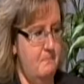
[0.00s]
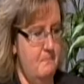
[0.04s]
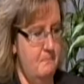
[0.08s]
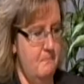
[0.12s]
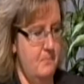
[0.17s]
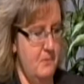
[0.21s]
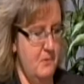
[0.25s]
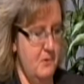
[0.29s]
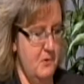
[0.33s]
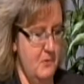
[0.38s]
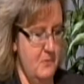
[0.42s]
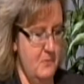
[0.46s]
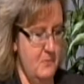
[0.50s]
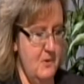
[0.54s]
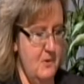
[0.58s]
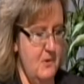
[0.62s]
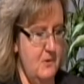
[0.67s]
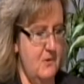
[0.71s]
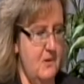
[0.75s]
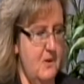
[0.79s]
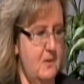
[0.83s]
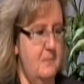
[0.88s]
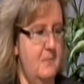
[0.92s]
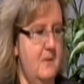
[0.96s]
prescription
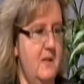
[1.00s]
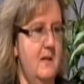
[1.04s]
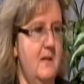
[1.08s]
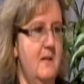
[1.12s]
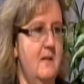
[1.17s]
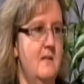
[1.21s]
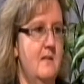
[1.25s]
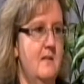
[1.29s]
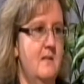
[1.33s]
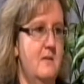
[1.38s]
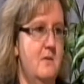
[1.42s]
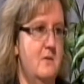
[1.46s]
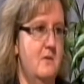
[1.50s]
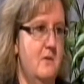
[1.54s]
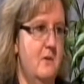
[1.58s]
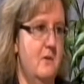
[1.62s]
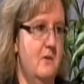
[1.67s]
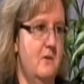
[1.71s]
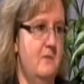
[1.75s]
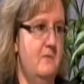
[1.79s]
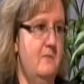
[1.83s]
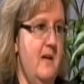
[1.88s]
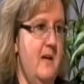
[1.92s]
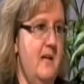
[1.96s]
drug plans or their
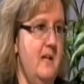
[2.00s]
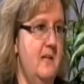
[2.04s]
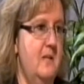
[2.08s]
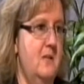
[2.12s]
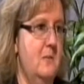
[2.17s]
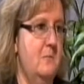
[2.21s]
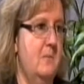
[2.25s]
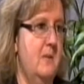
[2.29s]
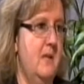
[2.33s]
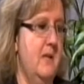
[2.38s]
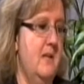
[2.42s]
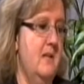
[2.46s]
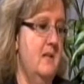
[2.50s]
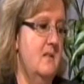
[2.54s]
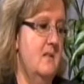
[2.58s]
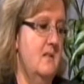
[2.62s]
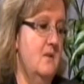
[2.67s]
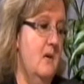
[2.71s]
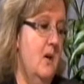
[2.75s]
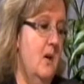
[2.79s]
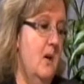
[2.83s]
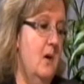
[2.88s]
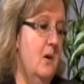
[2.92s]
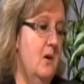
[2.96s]
Advantage plans,
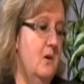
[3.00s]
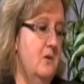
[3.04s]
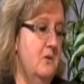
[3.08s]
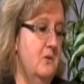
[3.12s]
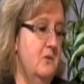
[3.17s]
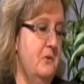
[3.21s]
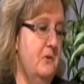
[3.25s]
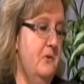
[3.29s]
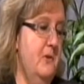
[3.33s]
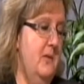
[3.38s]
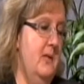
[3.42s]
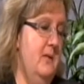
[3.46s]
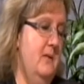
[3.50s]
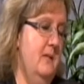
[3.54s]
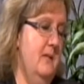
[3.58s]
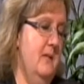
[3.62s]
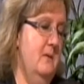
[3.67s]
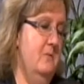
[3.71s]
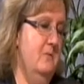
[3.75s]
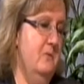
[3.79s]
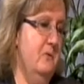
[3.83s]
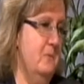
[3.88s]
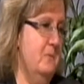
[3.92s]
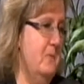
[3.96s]
or screening
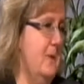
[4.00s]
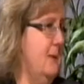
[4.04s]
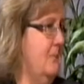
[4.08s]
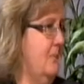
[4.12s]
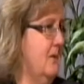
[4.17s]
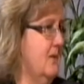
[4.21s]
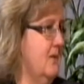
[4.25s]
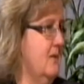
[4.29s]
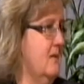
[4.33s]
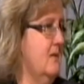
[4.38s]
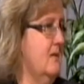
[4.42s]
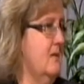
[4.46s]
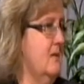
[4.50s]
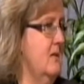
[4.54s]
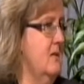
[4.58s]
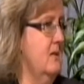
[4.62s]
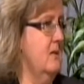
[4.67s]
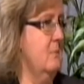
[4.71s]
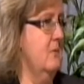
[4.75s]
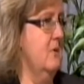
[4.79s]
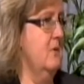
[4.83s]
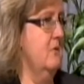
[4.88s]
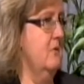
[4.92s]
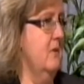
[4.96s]
them for maybe assistance
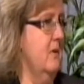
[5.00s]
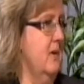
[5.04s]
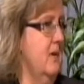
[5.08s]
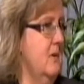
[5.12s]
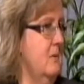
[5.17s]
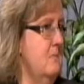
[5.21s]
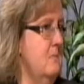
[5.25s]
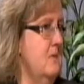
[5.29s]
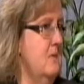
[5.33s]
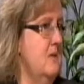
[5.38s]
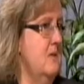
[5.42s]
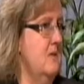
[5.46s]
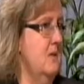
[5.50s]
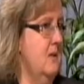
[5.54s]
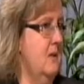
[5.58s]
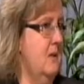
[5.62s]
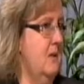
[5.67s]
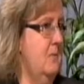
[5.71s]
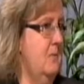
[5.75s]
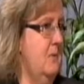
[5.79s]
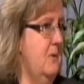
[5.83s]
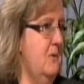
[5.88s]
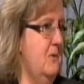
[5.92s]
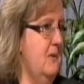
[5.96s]
programs in the
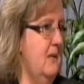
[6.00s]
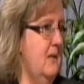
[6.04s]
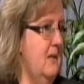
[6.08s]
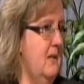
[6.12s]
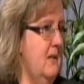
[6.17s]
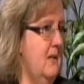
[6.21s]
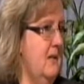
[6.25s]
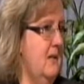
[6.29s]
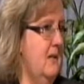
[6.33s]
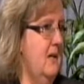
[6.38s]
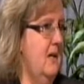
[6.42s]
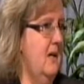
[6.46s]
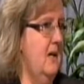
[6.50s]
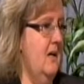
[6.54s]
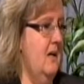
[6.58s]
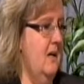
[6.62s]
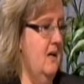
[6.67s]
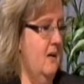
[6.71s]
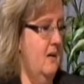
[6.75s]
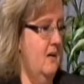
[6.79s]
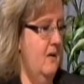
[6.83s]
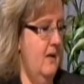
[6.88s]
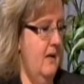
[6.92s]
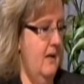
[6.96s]
community.
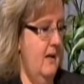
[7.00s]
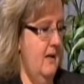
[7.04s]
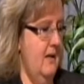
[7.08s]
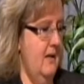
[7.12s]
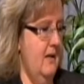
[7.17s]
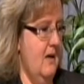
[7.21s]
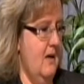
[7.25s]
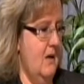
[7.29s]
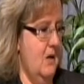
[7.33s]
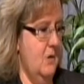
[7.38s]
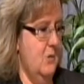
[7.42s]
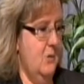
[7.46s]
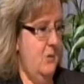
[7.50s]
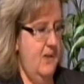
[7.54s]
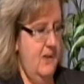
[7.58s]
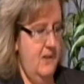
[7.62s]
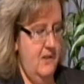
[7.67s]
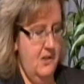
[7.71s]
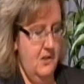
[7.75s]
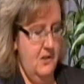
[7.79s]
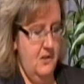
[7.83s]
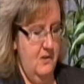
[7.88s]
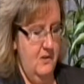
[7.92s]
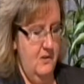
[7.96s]
In our
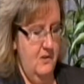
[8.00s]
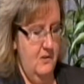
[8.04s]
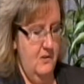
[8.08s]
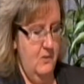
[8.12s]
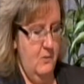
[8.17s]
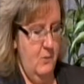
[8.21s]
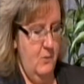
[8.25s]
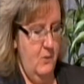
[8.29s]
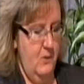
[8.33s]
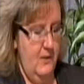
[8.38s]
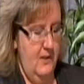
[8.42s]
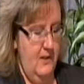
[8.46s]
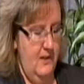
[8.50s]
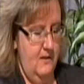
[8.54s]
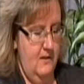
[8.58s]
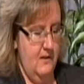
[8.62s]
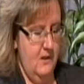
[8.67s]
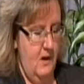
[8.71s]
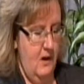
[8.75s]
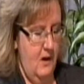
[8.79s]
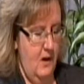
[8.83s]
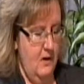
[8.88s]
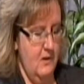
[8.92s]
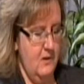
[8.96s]
region, we
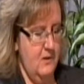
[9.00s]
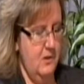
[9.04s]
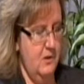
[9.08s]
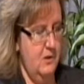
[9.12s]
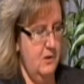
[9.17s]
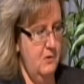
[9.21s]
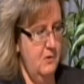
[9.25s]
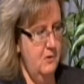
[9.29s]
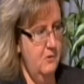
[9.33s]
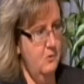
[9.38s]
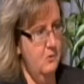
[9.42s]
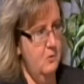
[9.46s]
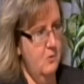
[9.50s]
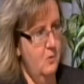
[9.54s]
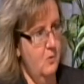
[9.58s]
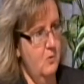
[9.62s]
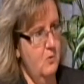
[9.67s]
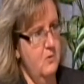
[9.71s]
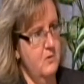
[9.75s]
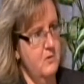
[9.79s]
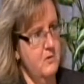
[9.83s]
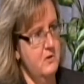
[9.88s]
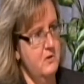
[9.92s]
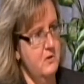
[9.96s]
talked to
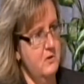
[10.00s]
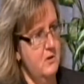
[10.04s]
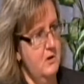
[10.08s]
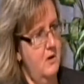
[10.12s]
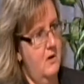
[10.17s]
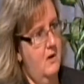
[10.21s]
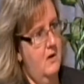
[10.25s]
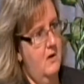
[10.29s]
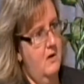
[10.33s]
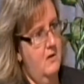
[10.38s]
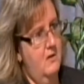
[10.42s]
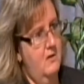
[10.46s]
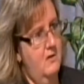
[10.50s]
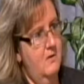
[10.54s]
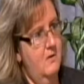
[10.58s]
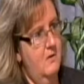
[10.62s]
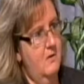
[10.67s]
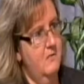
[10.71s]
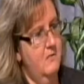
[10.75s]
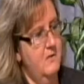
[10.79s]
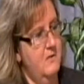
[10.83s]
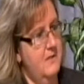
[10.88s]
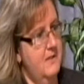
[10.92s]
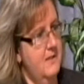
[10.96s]
or saw
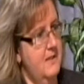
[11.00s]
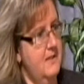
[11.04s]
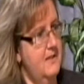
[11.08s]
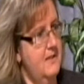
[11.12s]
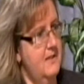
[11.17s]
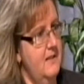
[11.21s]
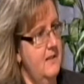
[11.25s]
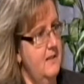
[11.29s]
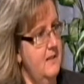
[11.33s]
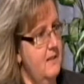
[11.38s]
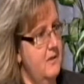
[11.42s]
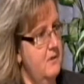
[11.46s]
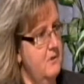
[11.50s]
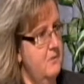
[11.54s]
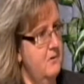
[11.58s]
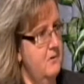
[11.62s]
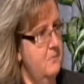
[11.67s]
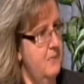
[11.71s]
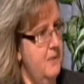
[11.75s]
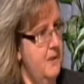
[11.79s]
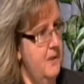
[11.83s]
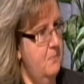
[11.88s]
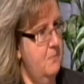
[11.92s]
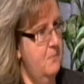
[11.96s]
over
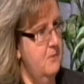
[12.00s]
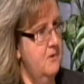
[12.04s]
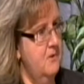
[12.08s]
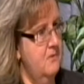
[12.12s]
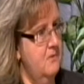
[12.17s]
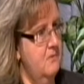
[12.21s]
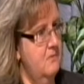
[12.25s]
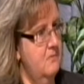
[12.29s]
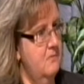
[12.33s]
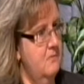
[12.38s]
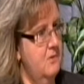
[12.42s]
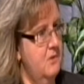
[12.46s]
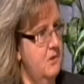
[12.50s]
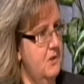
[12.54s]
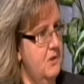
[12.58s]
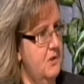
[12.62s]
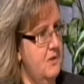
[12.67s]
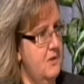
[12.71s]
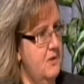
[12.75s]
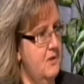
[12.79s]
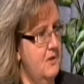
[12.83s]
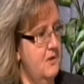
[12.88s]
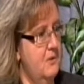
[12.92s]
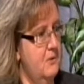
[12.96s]
1,600 people
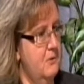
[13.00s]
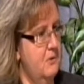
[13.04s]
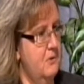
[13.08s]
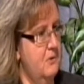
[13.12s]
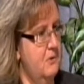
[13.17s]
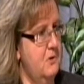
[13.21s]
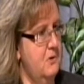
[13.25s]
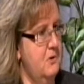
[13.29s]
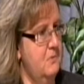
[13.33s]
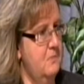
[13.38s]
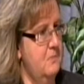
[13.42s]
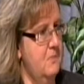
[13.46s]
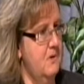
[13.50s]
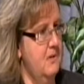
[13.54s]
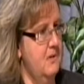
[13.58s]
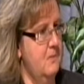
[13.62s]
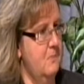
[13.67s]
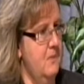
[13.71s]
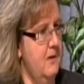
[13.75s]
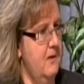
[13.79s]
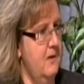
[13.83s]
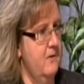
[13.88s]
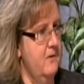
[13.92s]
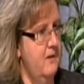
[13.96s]
just in those 2-month
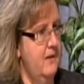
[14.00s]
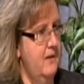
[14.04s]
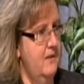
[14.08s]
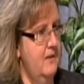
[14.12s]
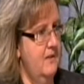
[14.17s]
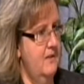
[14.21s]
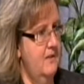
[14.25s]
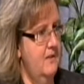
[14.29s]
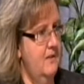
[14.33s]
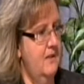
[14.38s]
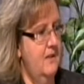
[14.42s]
period,